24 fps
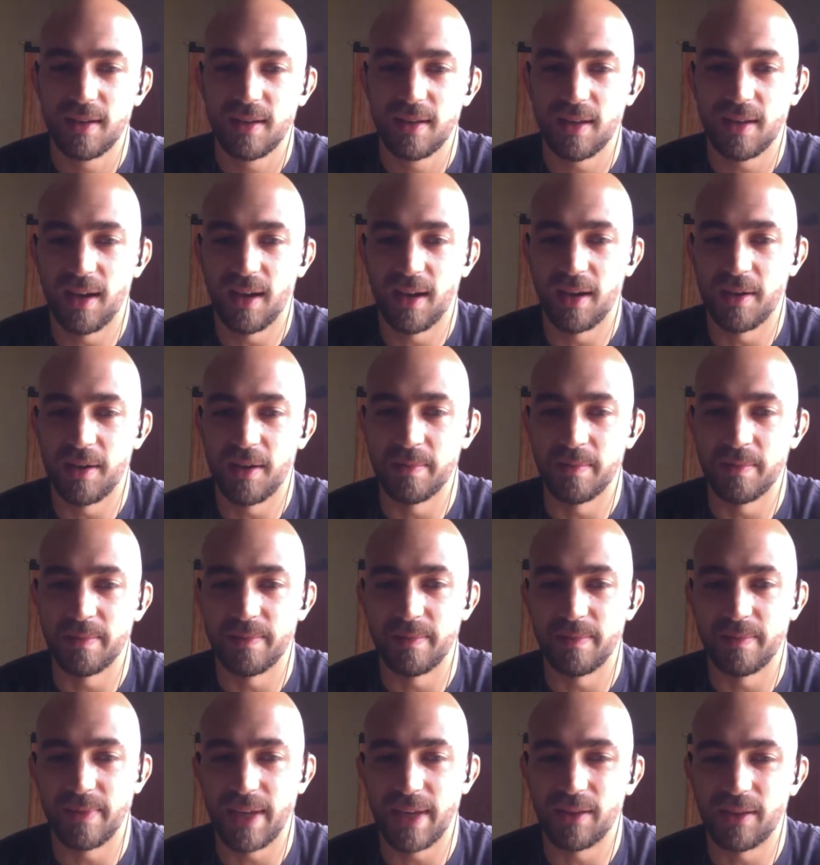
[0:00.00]
I
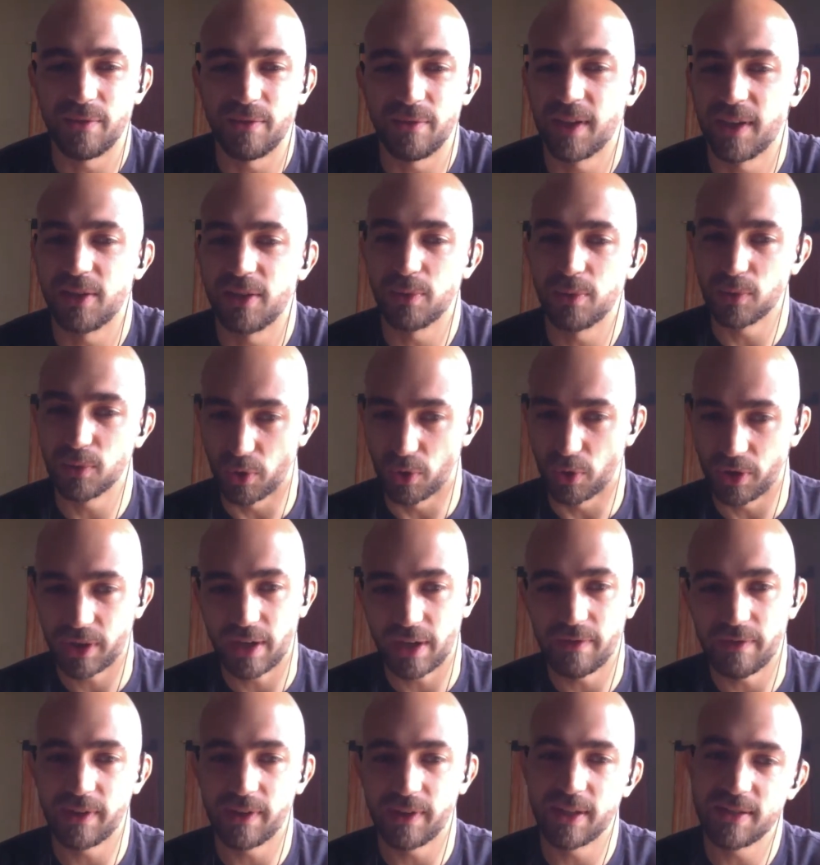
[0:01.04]
don't think it will work. I
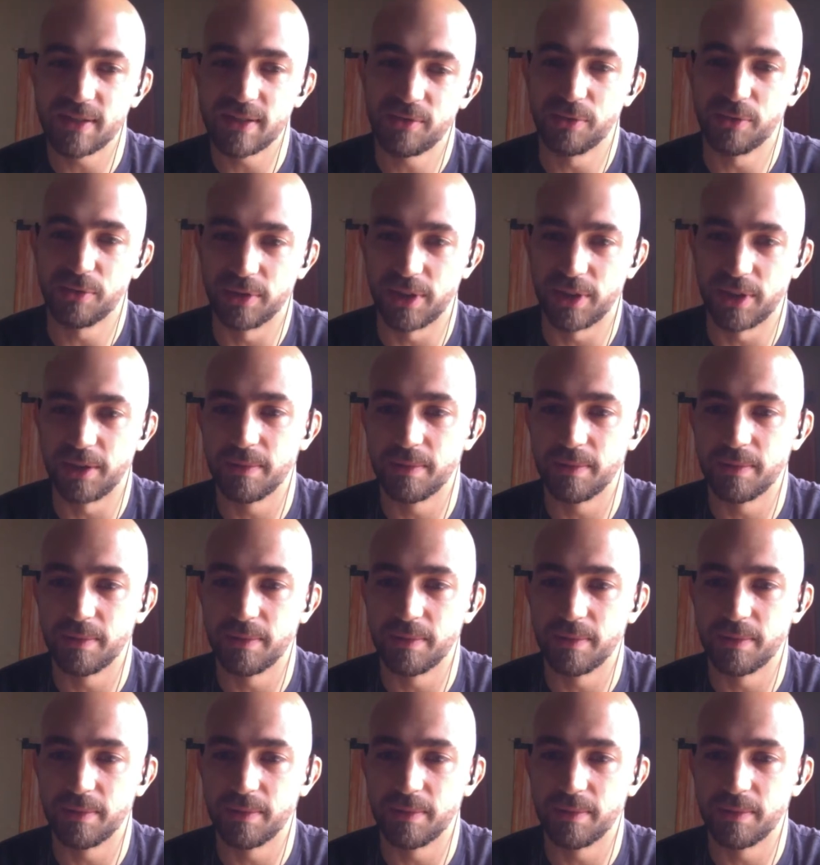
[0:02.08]
think it's too early.